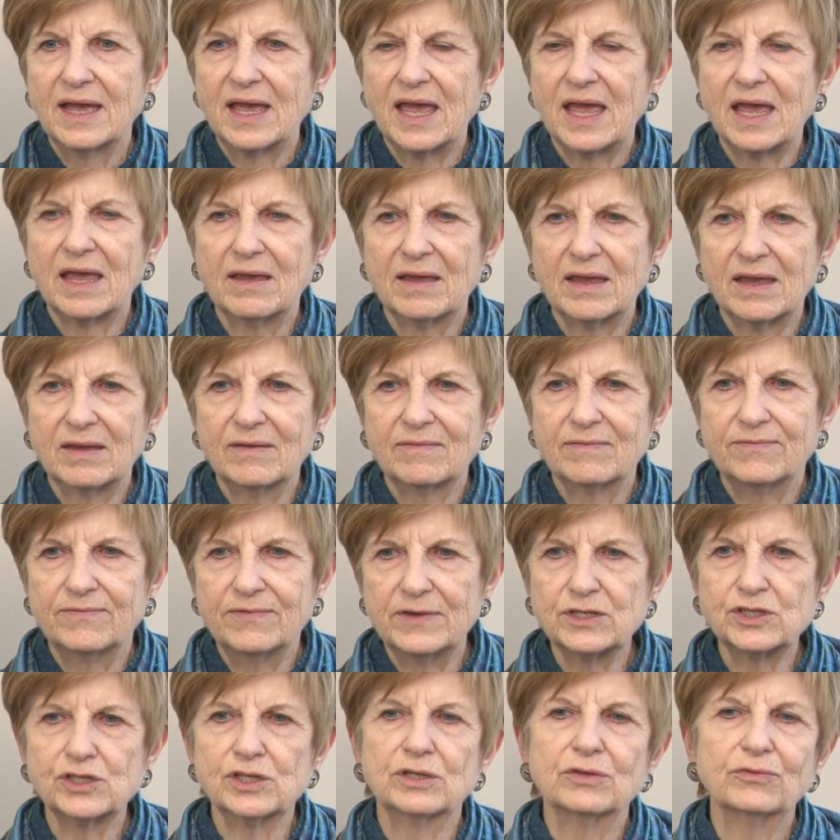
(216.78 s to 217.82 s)
a
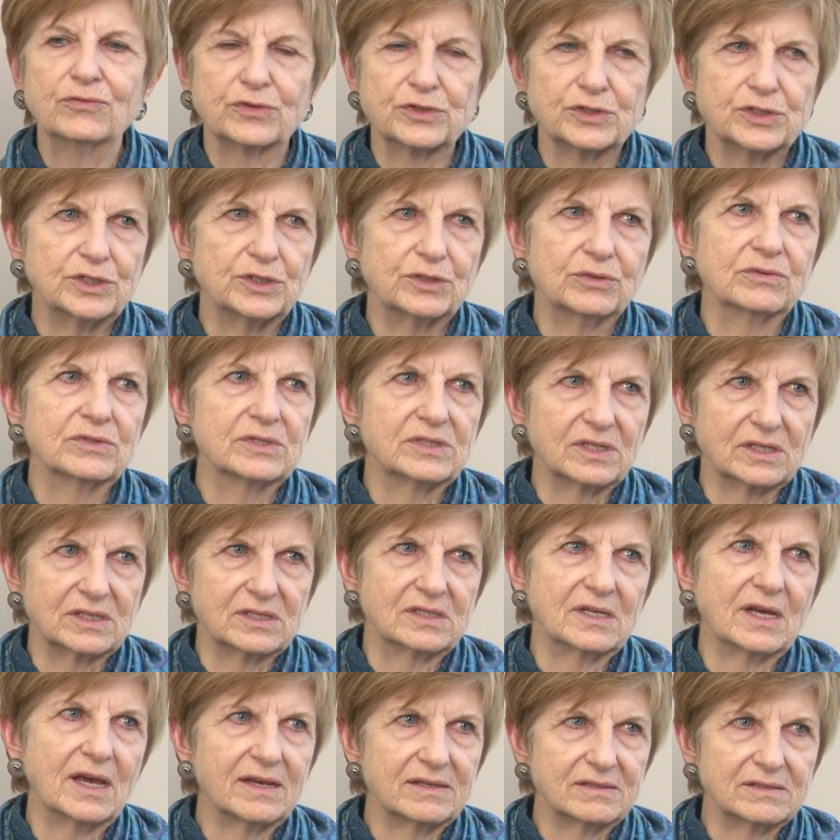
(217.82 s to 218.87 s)
vision for student
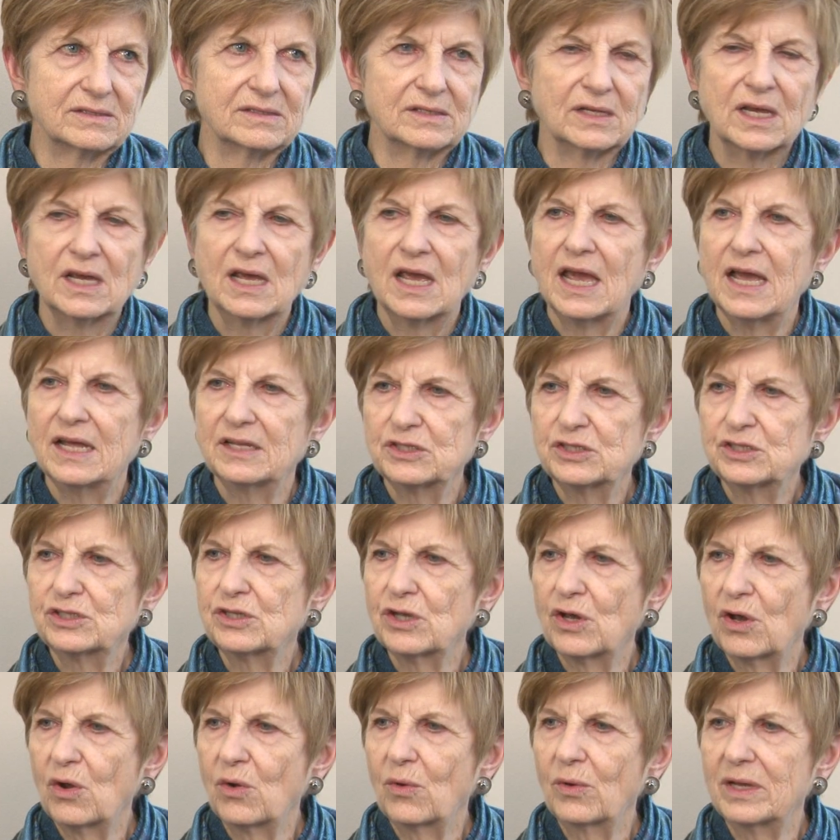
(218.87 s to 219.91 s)
success. And
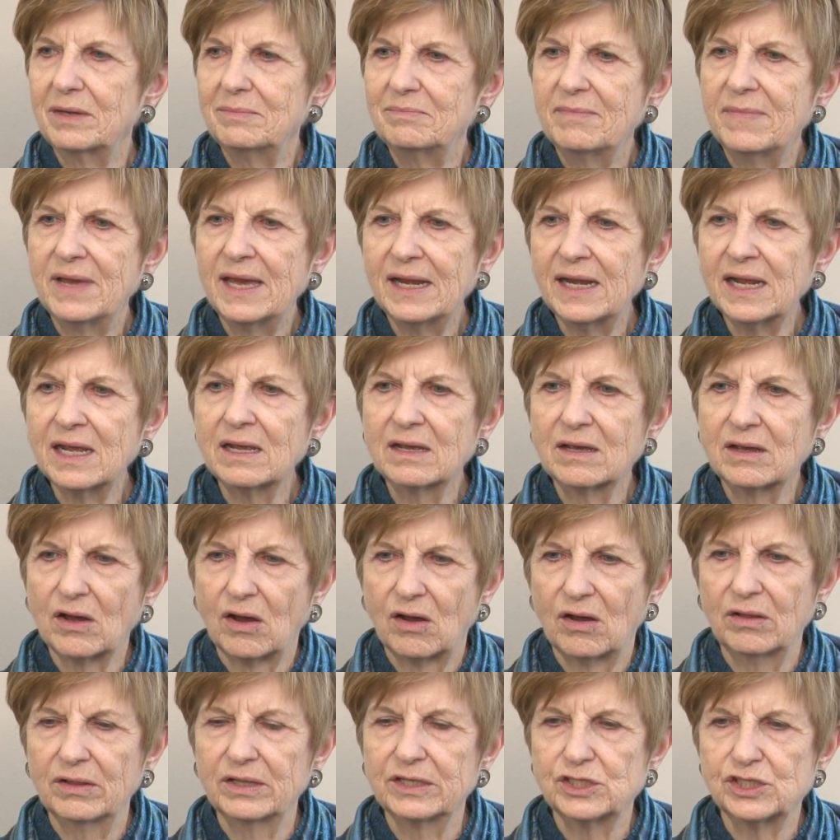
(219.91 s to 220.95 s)
so in many
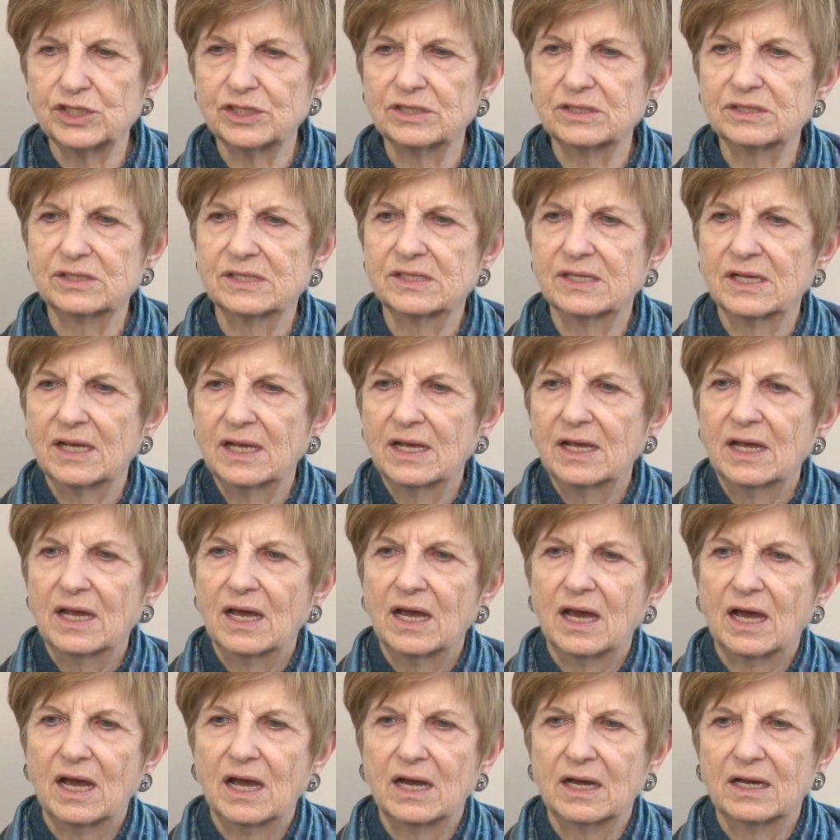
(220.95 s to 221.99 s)
colleges,
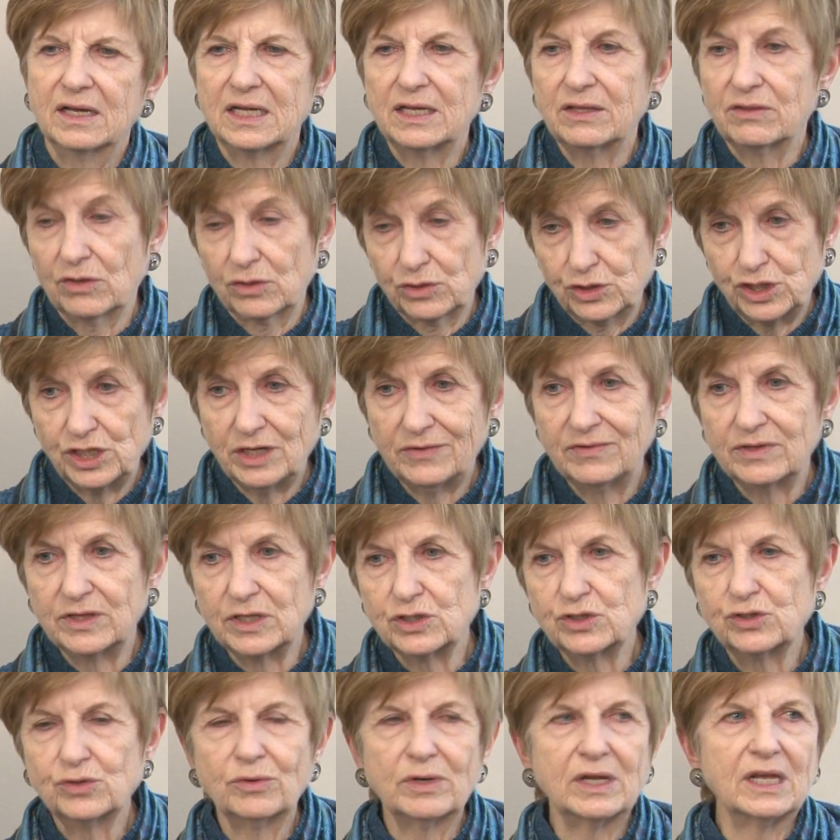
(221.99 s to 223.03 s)
either Achieving the
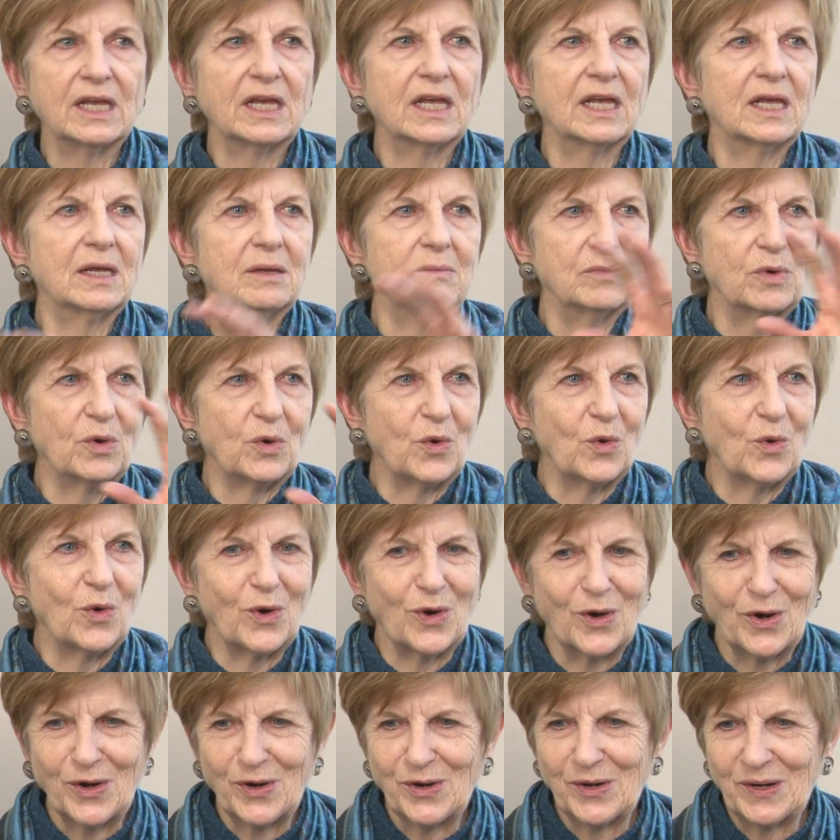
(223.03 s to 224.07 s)
Dream
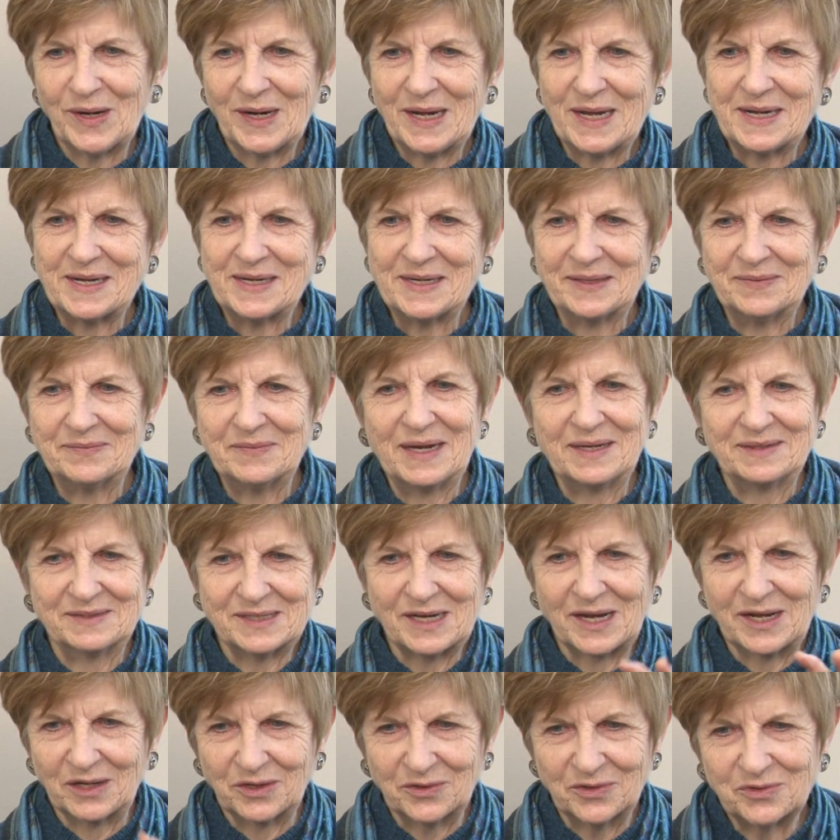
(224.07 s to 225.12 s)
or a
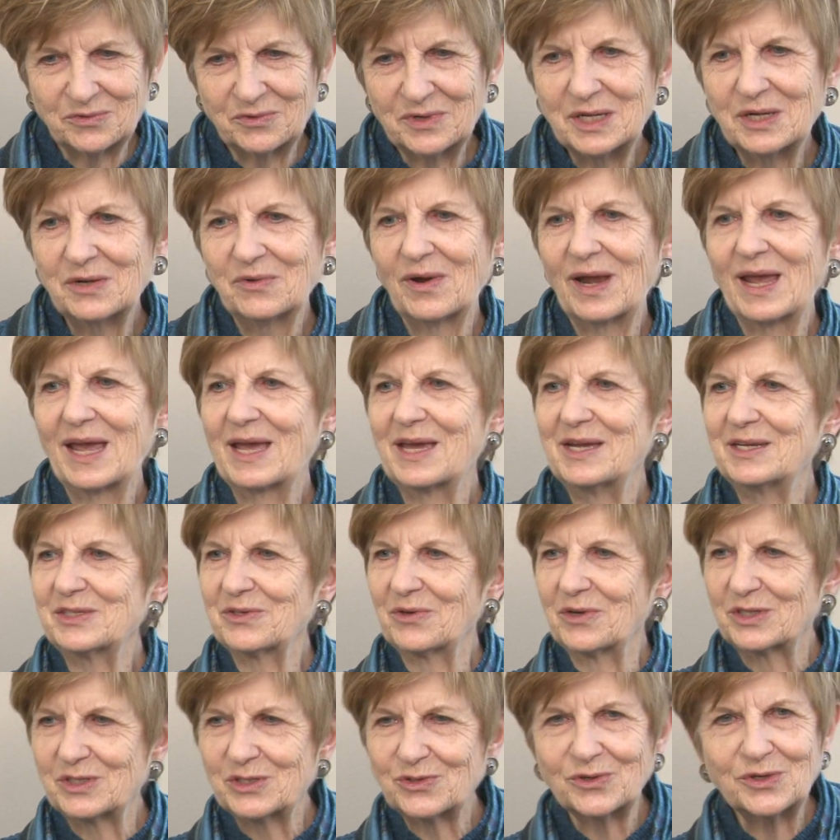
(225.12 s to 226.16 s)
Title III grant
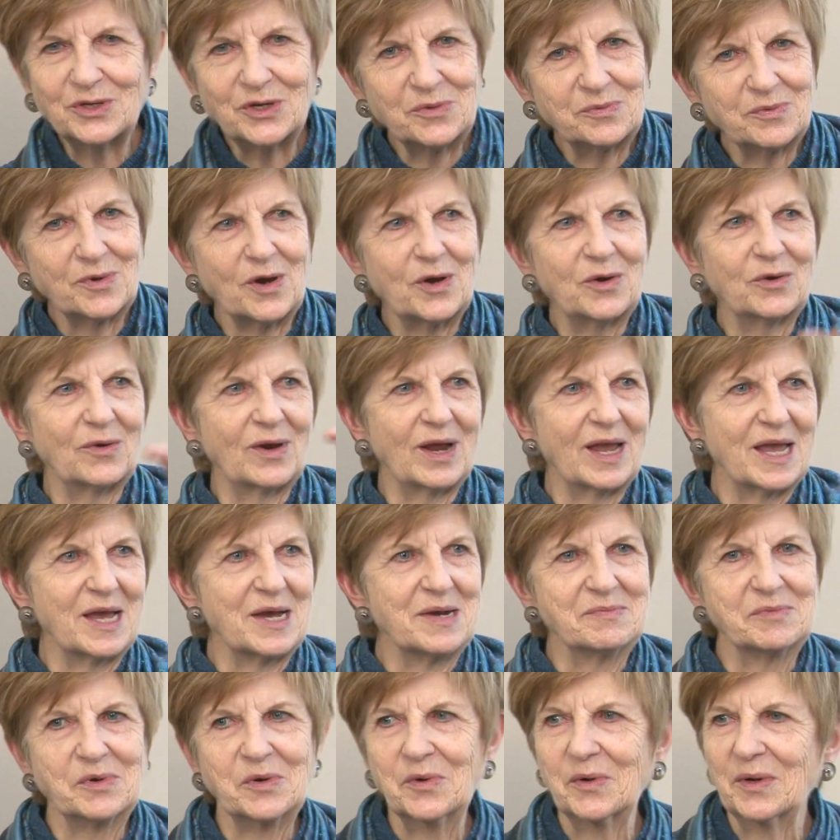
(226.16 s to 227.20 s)
or a TRIO
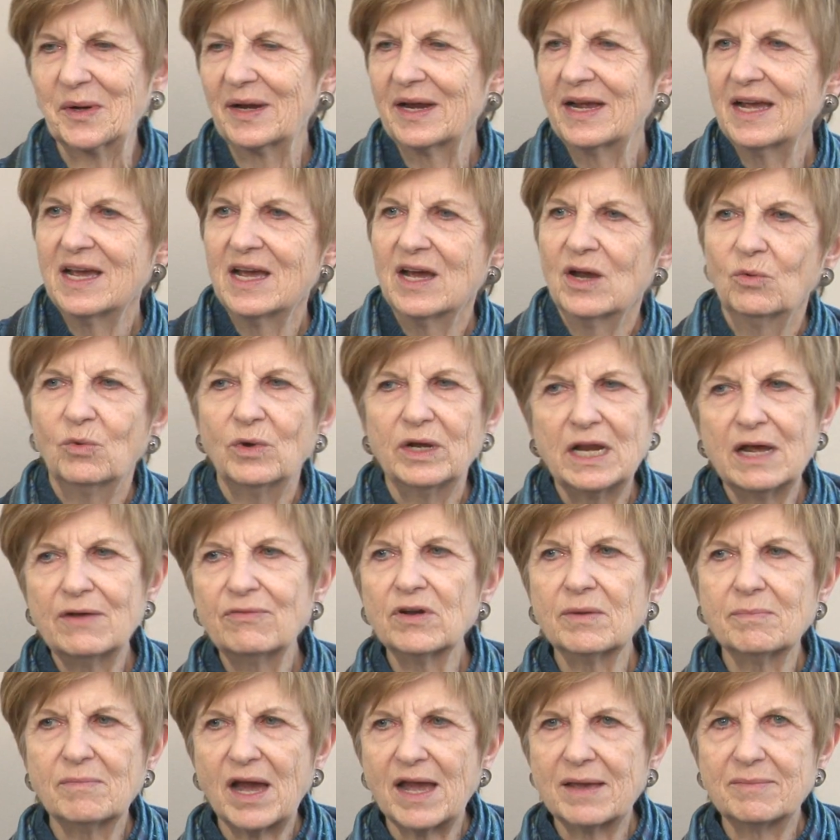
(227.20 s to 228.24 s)
program or
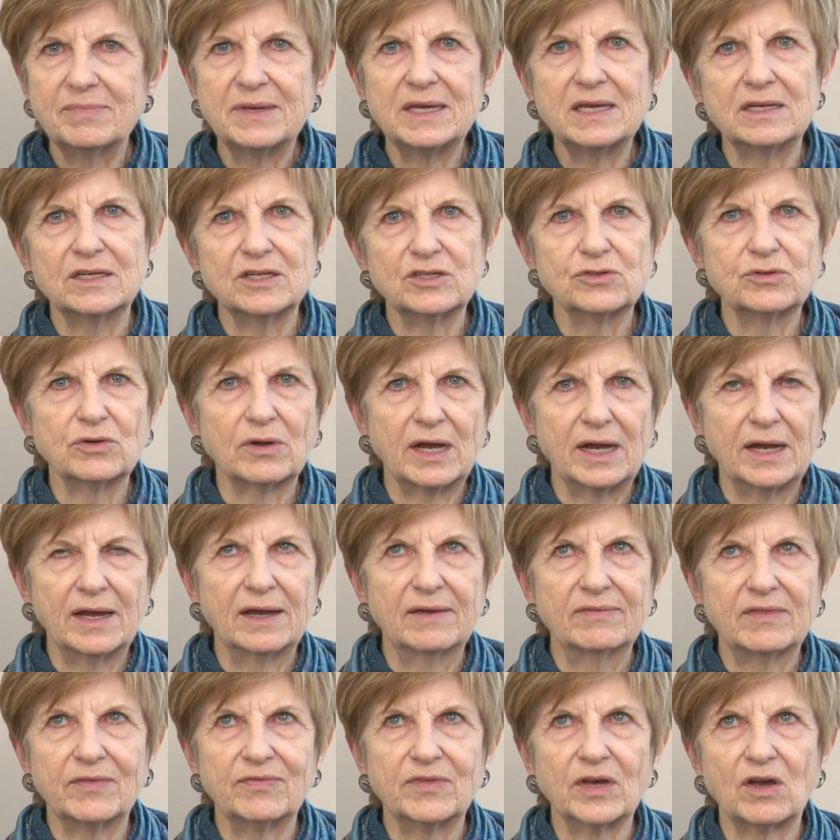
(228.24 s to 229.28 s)
whatever it might be to
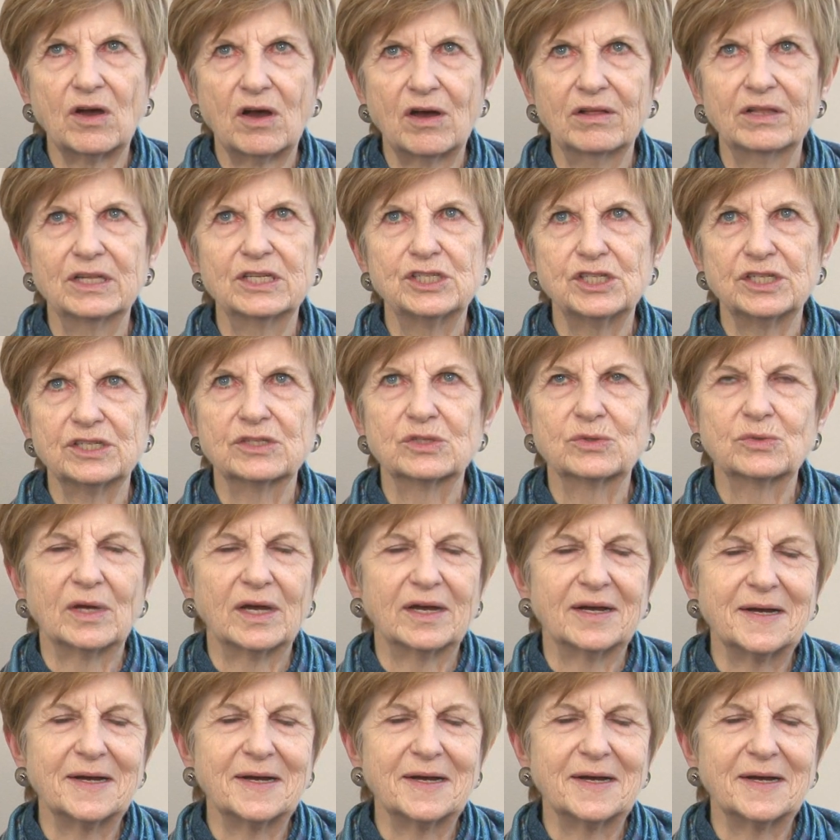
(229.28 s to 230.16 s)
try that the college is